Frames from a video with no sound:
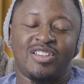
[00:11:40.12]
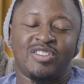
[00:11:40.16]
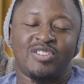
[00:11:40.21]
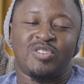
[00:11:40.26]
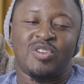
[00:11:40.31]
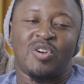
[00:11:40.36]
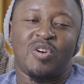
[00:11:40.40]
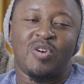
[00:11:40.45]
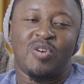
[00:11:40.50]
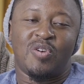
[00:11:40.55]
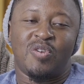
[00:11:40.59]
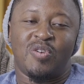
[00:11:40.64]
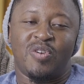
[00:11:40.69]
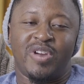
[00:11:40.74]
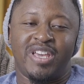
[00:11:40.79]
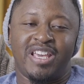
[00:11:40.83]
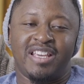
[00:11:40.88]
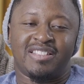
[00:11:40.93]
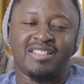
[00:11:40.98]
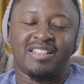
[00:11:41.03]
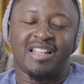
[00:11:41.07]
So
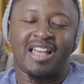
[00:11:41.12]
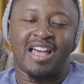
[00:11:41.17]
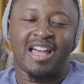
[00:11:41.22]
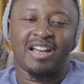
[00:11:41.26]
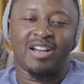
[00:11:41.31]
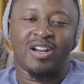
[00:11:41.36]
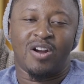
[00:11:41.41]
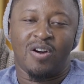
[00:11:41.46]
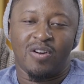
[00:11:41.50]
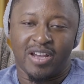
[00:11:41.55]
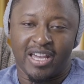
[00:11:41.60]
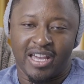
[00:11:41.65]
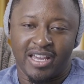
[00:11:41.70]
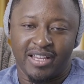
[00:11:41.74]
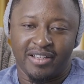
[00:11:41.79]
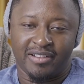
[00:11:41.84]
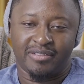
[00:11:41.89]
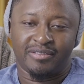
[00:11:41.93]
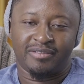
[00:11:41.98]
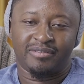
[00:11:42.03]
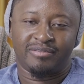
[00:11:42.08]
he's like, okay,